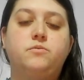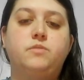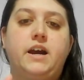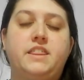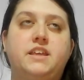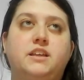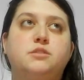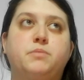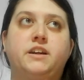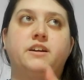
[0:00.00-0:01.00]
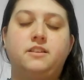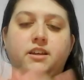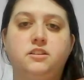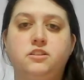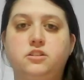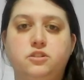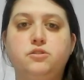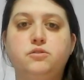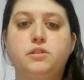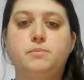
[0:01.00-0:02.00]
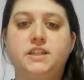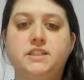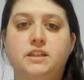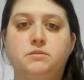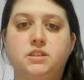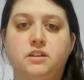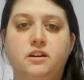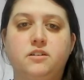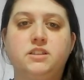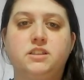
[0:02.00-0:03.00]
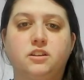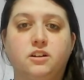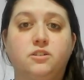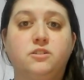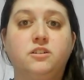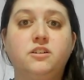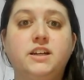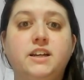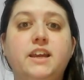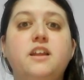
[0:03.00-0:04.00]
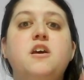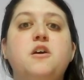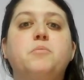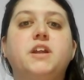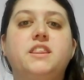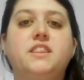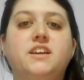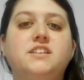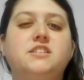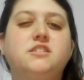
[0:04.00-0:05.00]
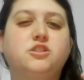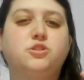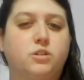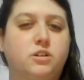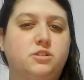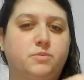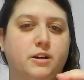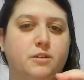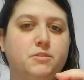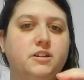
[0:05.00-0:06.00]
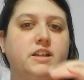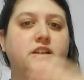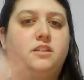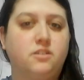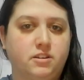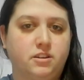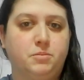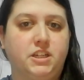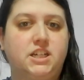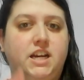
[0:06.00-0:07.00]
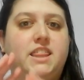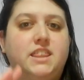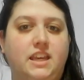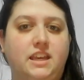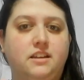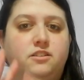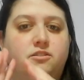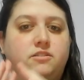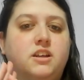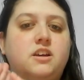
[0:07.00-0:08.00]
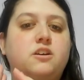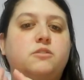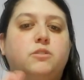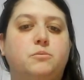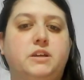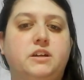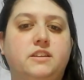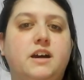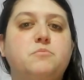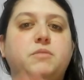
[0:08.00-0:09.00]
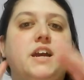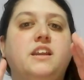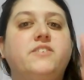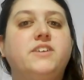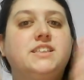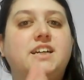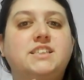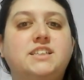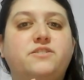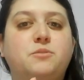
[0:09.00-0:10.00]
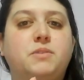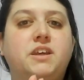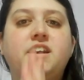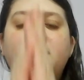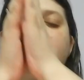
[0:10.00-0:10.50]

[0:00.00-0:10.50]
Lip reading: I think spring are like two of the best times to go. It's a little cooler at night, but I think it's still shorts wearable and you could go on the beach, I think. Don't quote me on that. But anyways, that is it for me.